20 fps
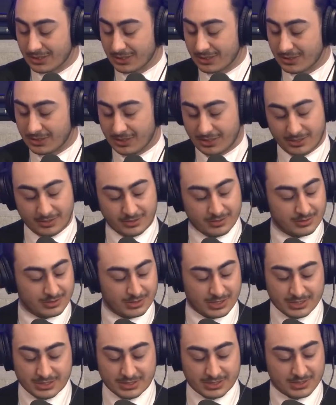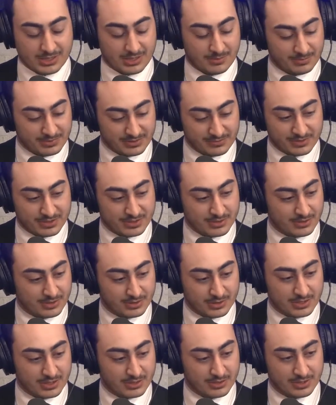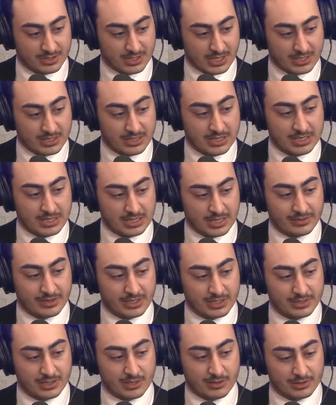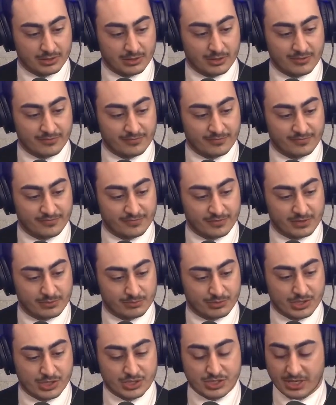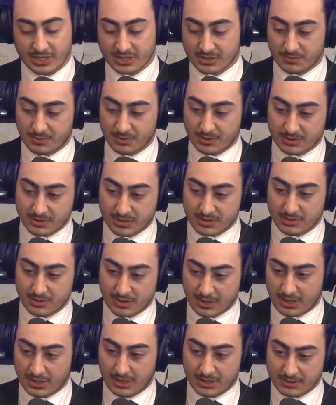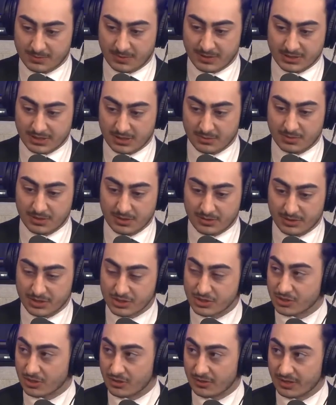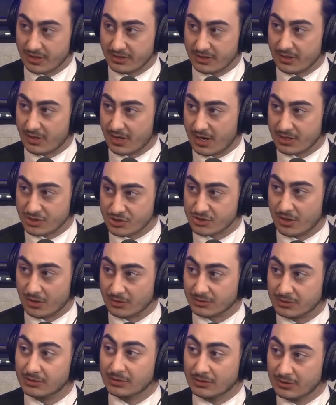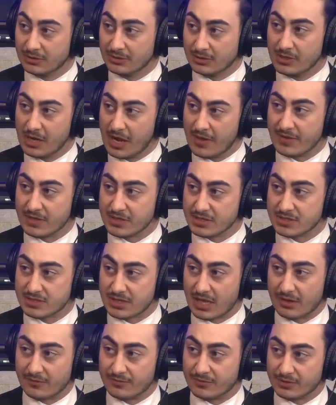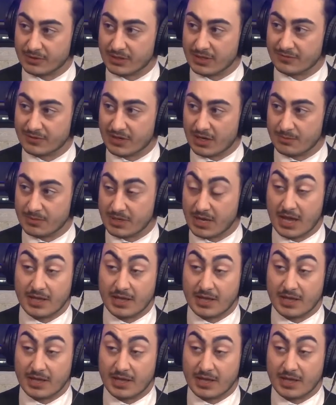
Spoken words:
I just can't believe what's going on to the UK. And I think there are a lot of British experts that have been on this show. They are shocked and they're just thankful that they've come here.